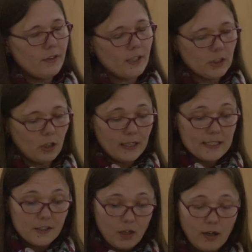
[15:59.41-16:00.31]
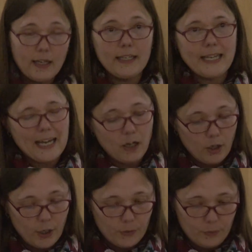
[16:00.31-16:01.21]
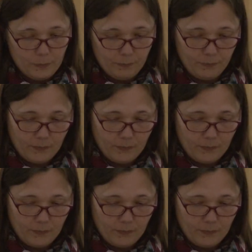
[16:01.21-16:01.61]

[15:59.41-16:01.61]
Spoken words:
that are entirely our own.